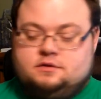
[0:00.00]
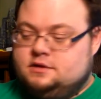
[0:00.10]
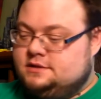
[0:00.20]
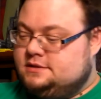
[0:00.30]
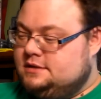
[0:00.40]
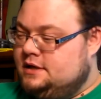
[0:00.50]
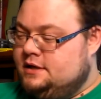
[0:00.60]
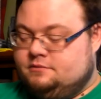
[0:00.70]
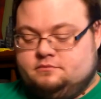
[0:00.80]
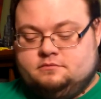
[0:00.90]
This
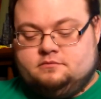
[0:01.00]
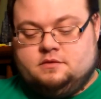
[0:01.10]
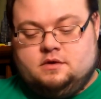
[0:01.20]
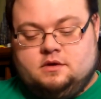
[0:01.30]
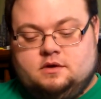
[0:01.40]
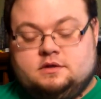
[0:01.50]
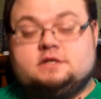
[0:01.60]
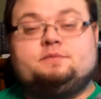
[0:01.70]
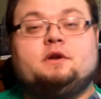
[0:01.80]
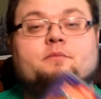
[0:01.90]

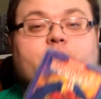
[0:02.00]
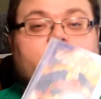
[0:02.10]
has been a